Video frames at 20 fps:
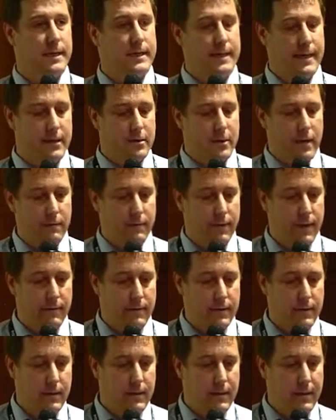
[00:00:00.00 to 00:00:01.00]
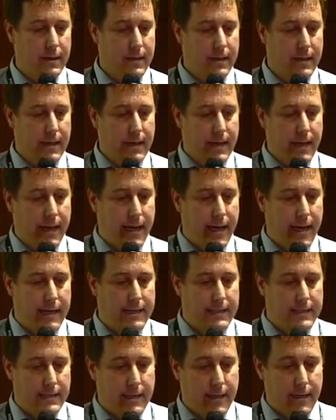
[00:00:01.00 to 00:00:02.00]
at aircraft level.
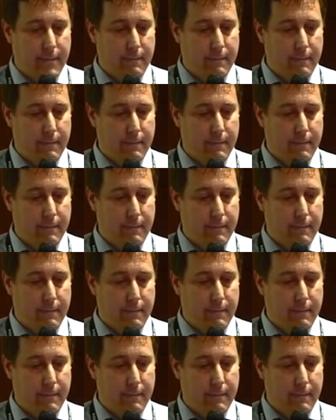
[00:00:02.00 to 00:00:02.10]
And